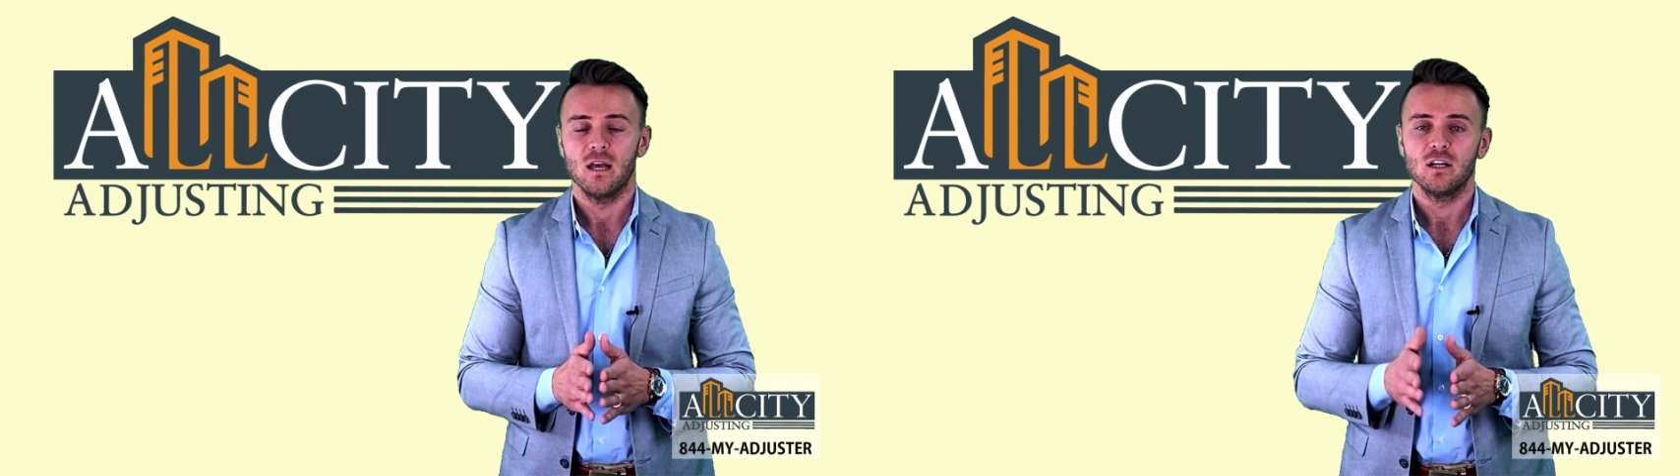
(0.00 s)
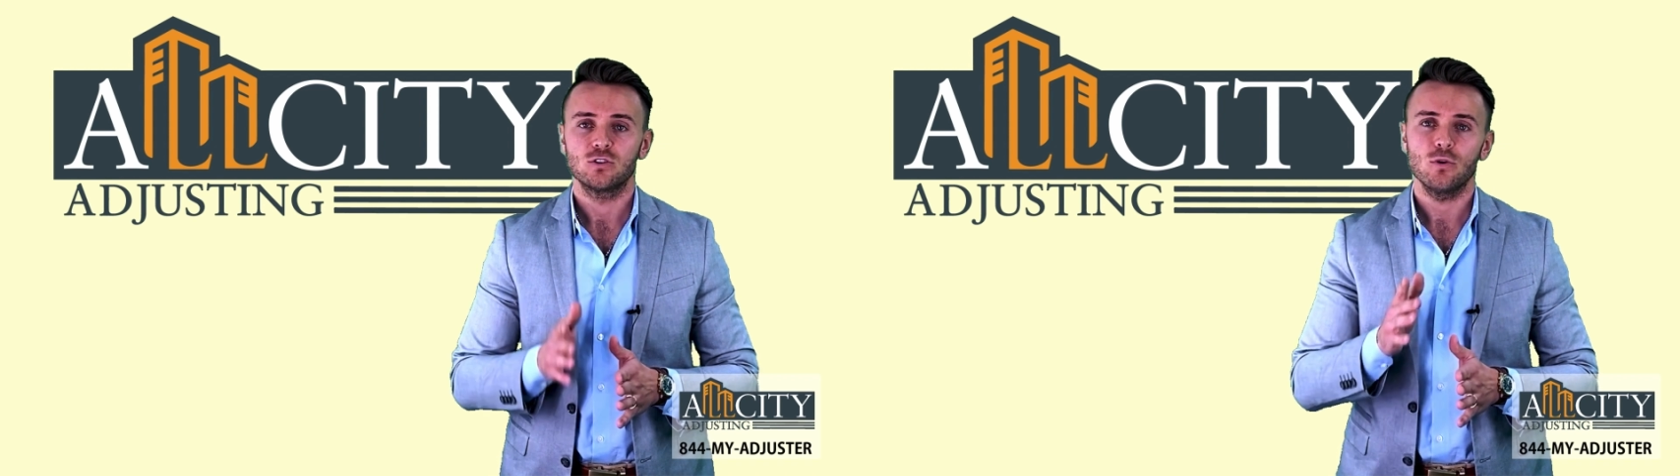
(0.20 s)

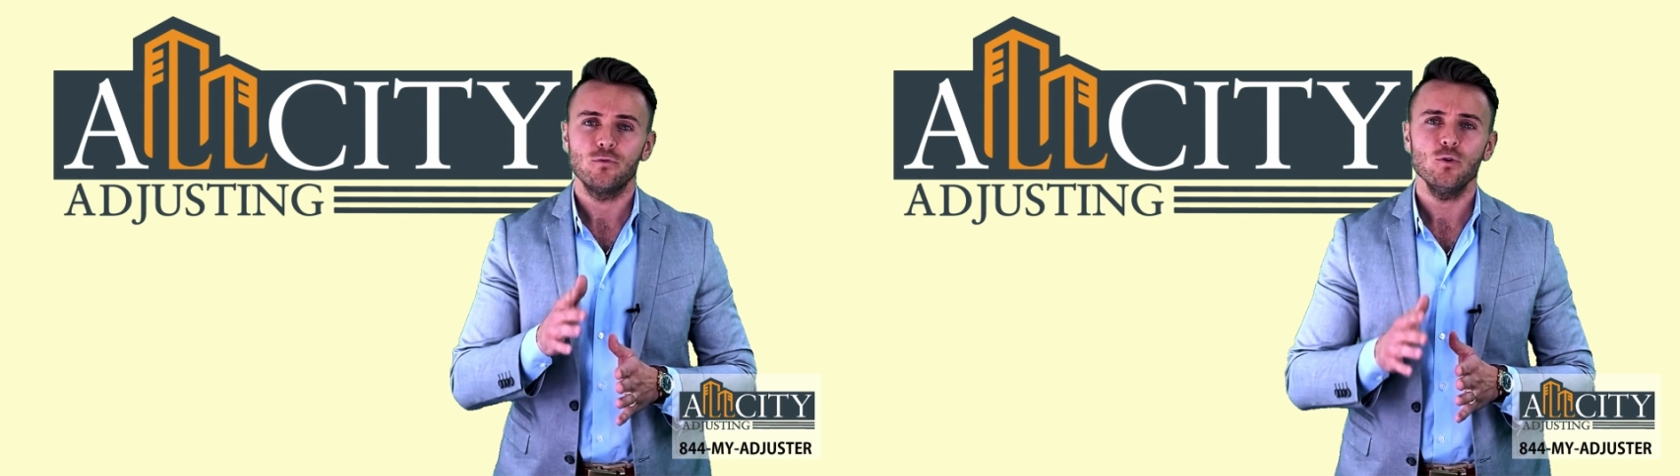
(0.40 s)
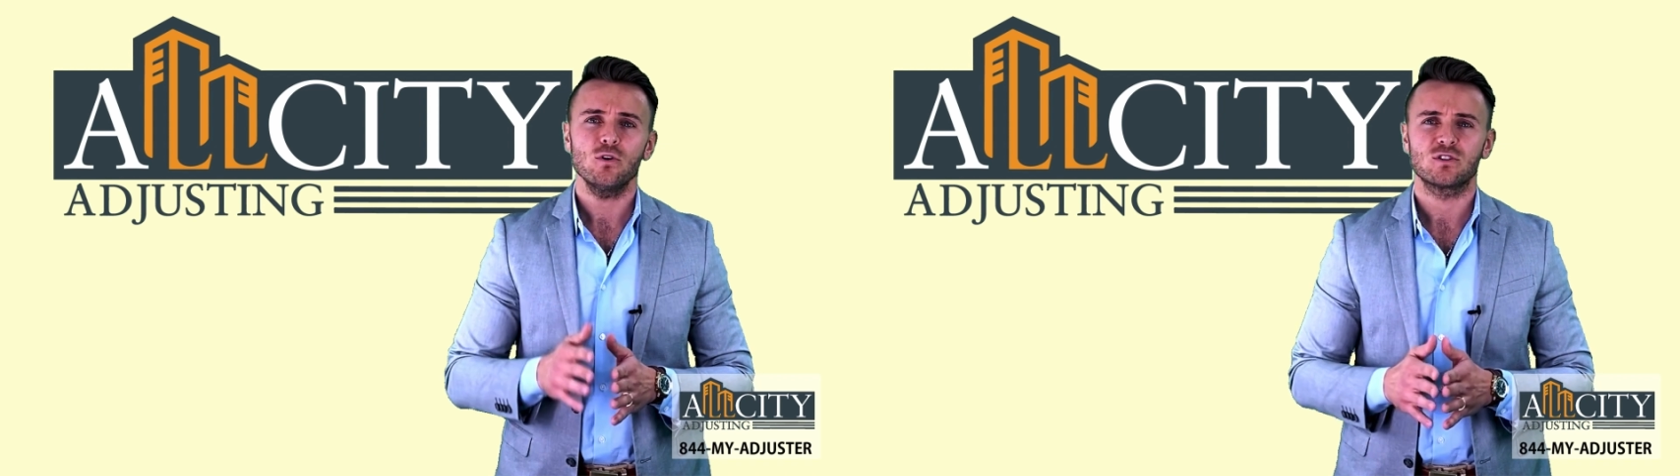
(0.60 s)
So if
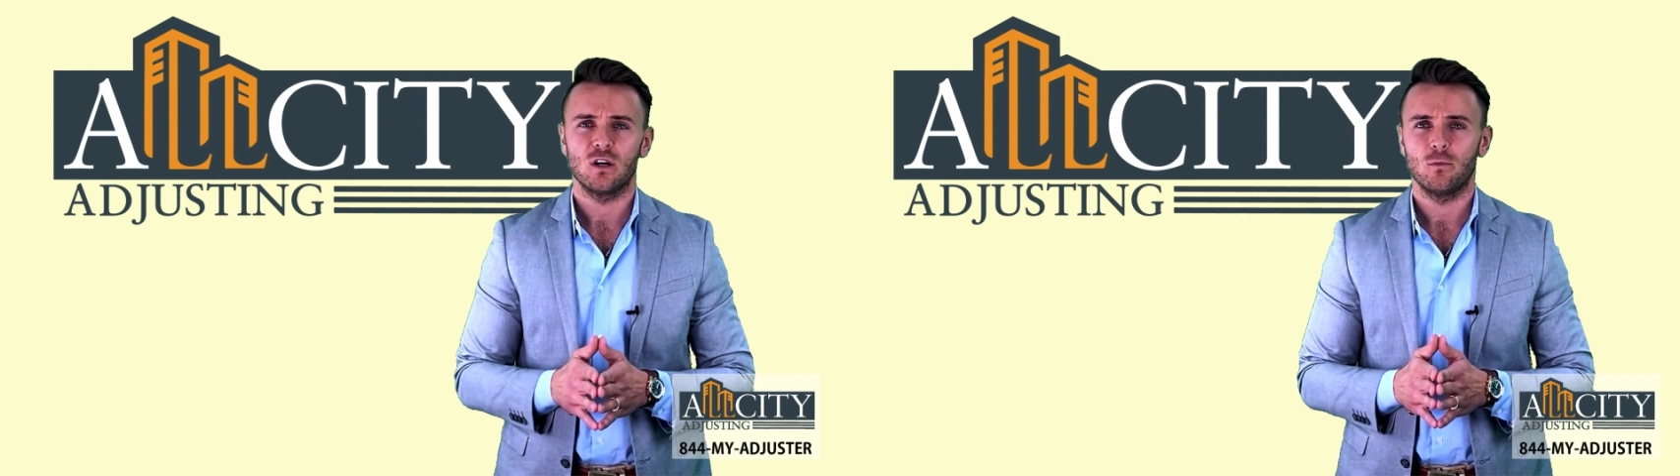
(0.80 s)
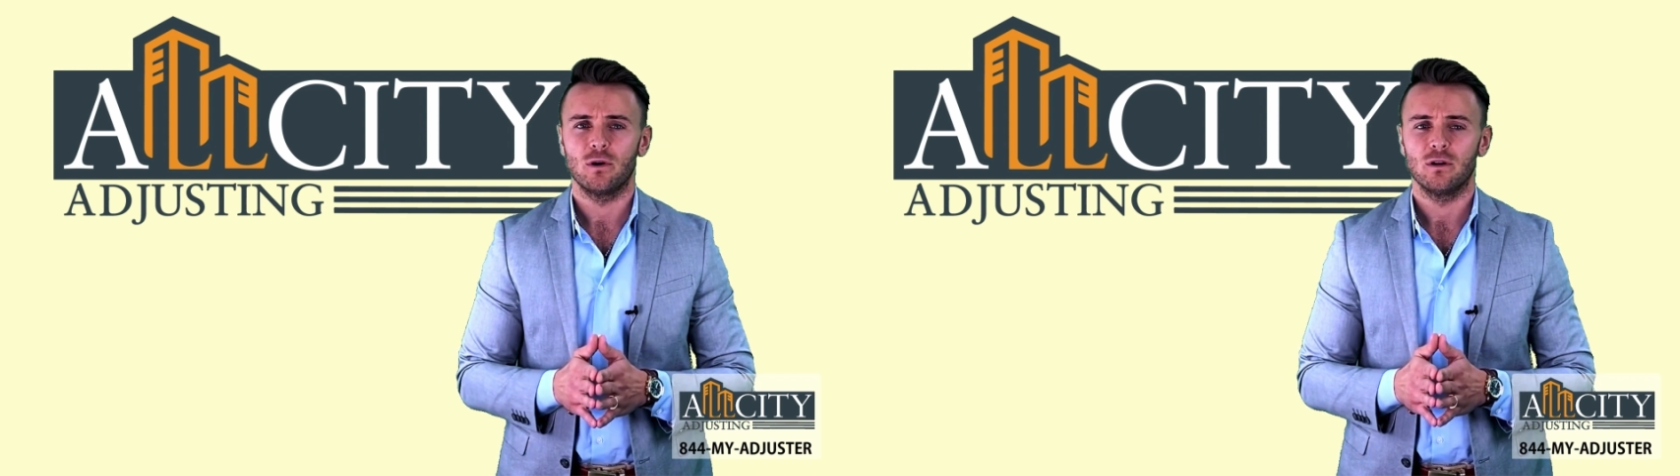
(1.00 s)
you or
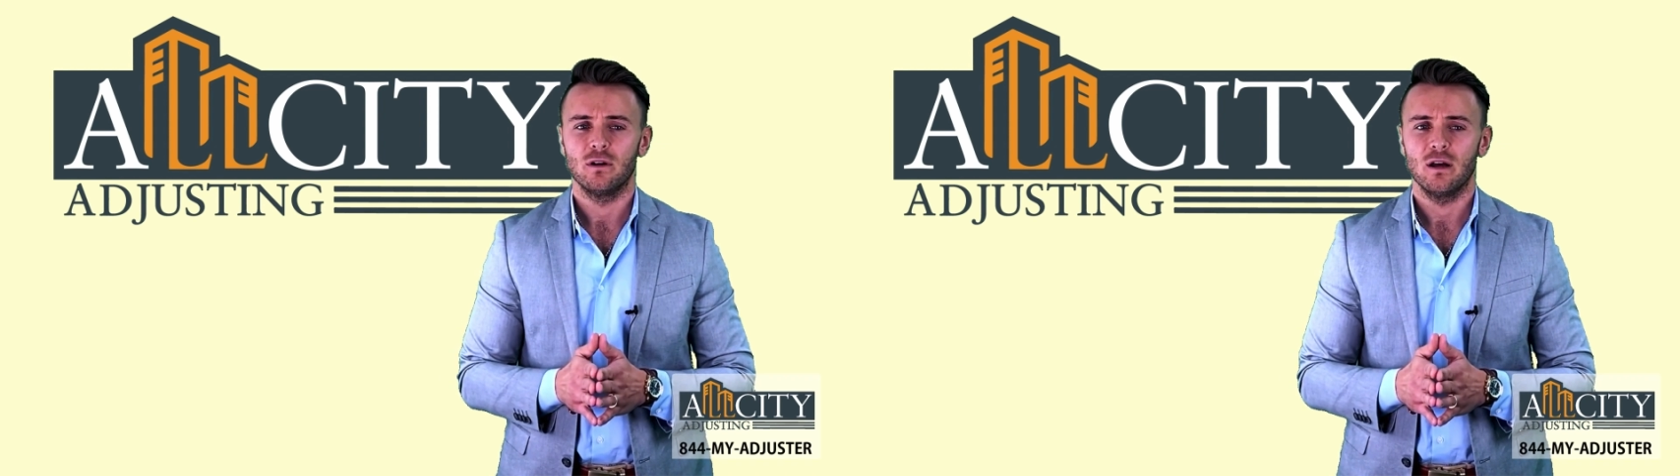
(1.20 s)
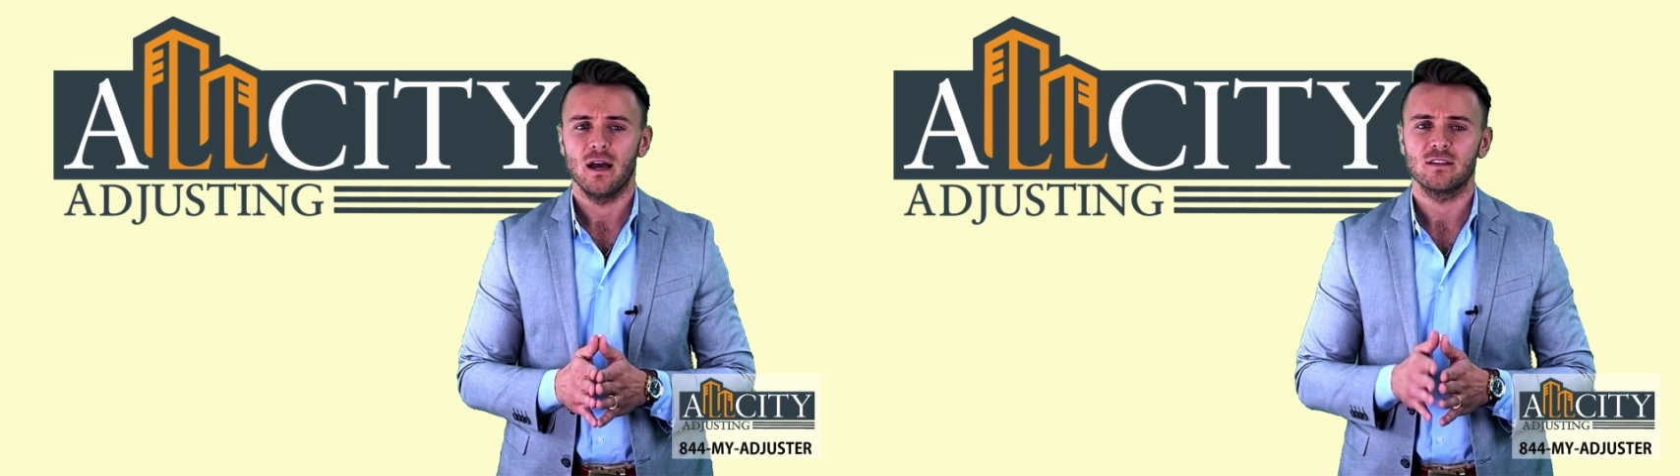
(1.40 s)
someone
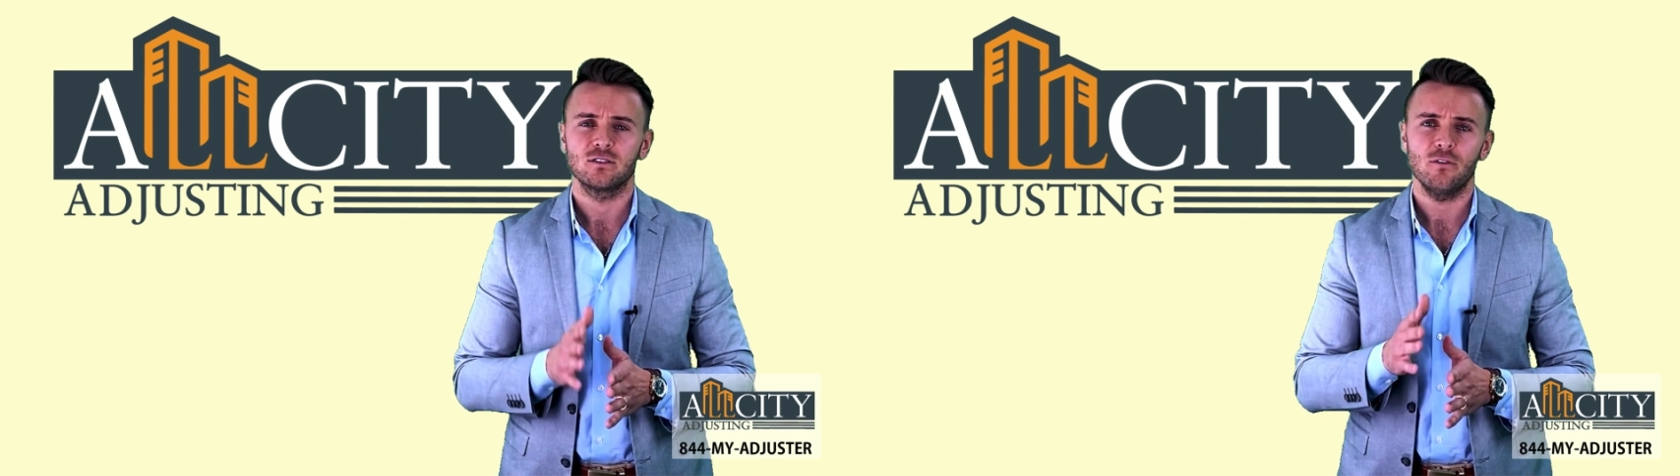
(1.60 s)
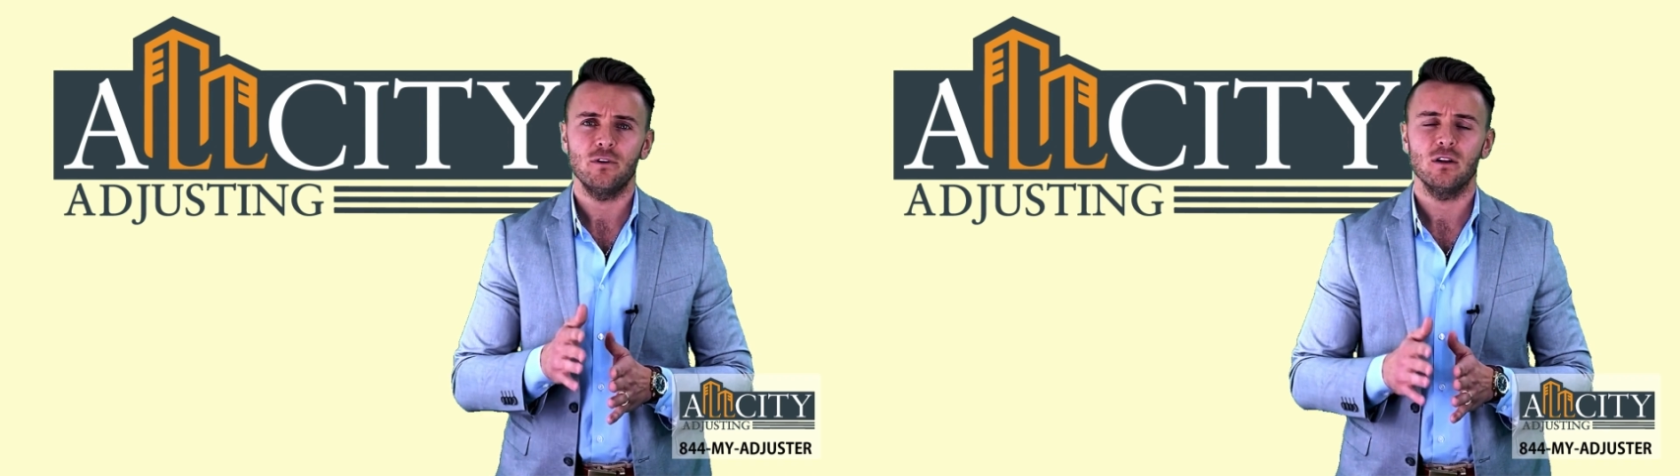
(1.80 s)
has
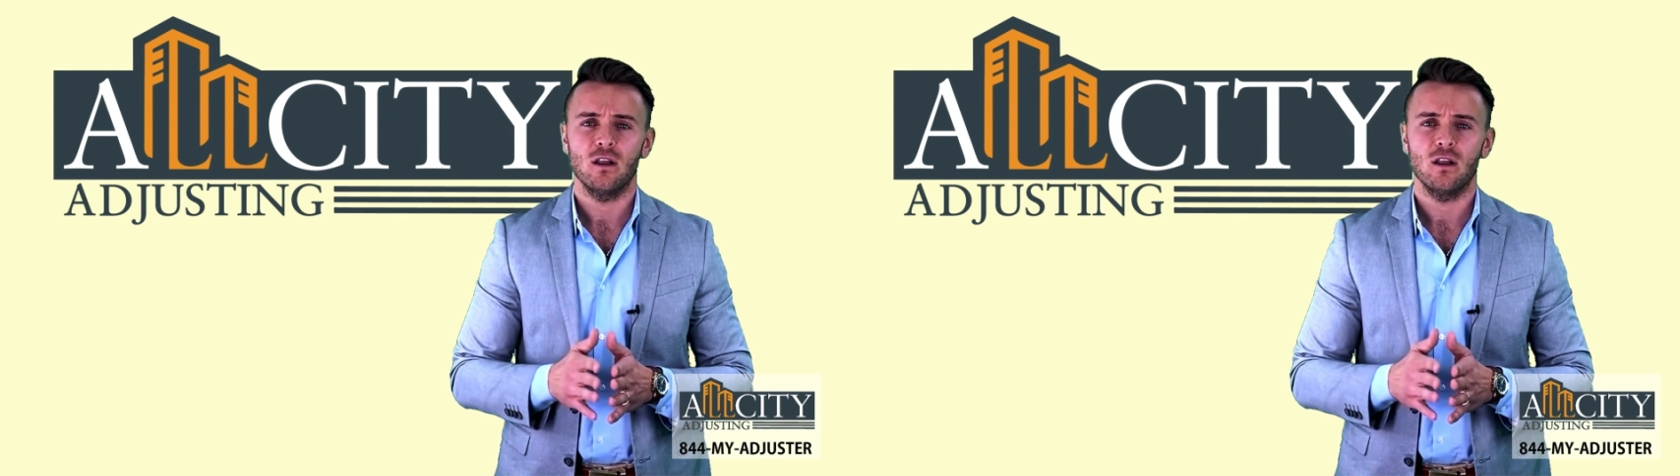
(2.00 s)
suffered a